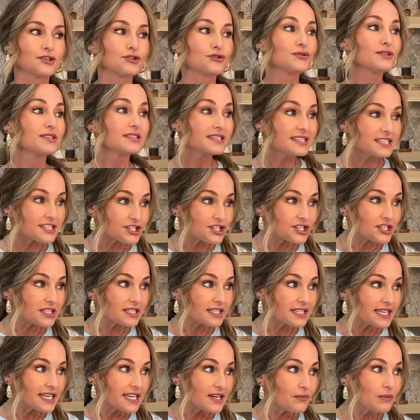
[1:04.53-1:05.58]

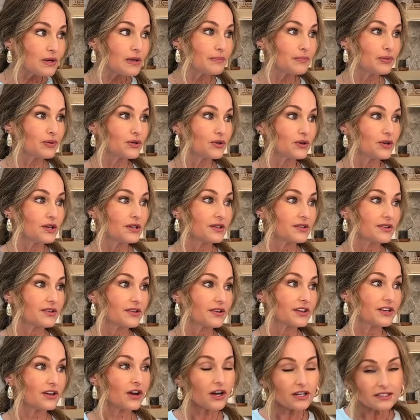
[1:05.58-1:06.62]
Traditionally, we put
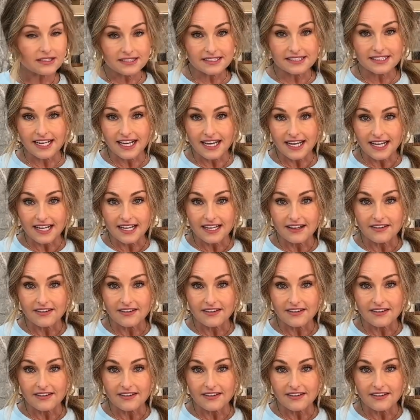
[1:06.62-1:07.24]
ricotta.